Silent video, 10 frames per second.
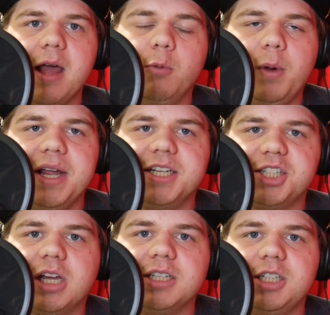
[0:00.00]
and we
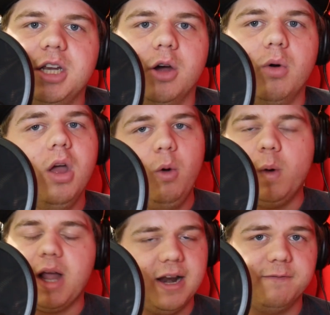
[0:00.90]
discussed, you know,
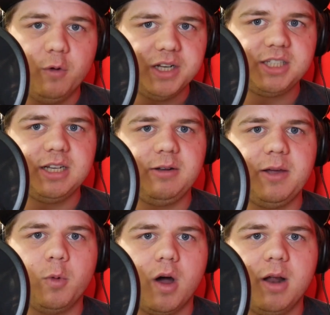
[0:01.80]
what kind of voice did
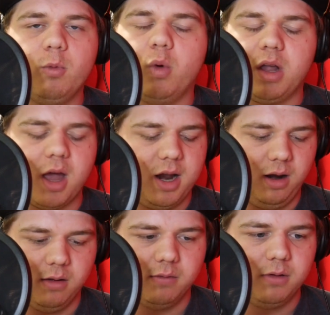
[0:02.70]
he want, what kind
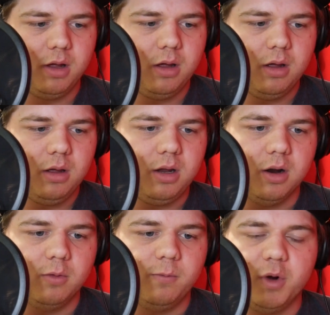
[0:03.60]
of you
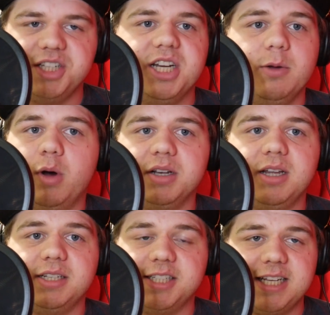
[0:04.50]
know, voice did he want
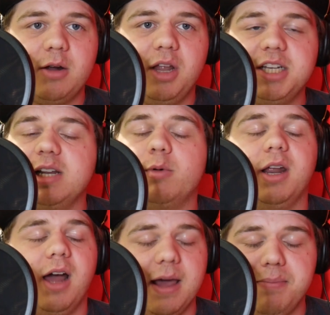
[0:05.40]
it to sound like? Did he want
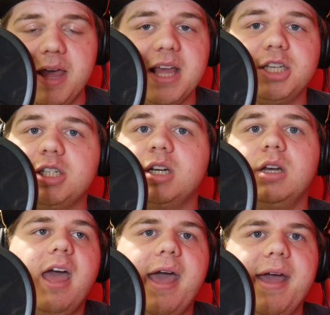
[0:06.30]
it high pitch?
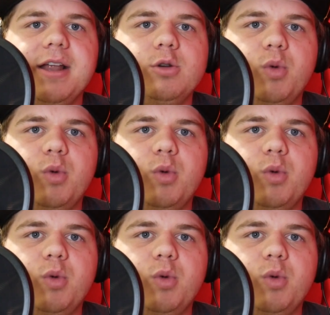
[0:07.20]
and